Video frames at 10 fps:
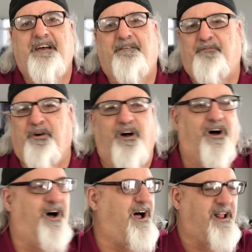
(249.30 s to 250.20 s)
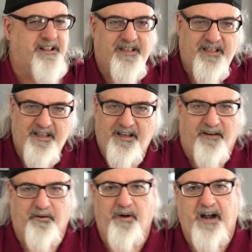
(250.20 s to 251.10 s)
for all
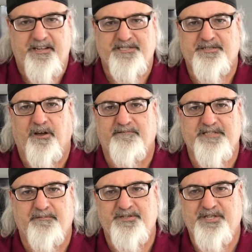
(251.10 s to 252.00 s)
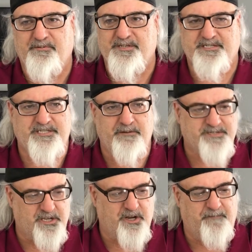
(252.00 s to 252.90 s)
of Irani's serves? I mean, she
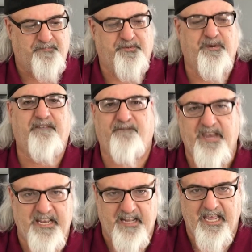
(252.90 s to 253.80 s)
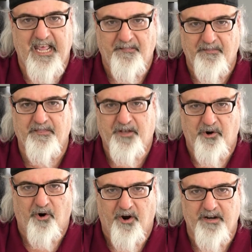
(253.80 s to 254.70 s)
was a good 3 feet in the
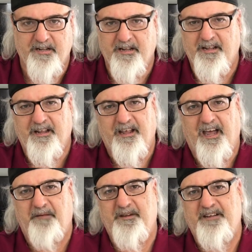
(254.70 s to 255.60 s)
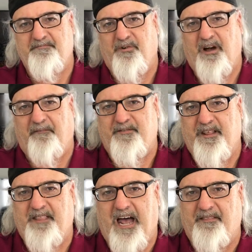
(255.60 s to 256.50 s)
court. I mean, more often
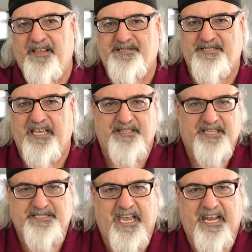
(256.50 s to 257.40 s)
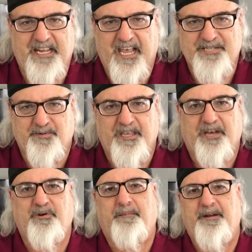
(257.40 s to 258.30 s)
than not, in this day and age with the
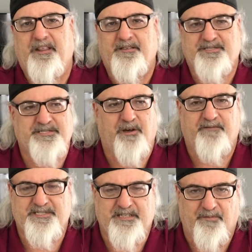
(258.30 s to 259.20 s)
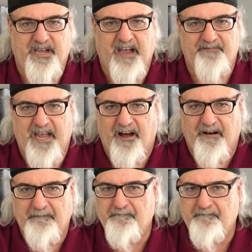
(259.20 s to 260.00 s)
equipment and the service that we have now,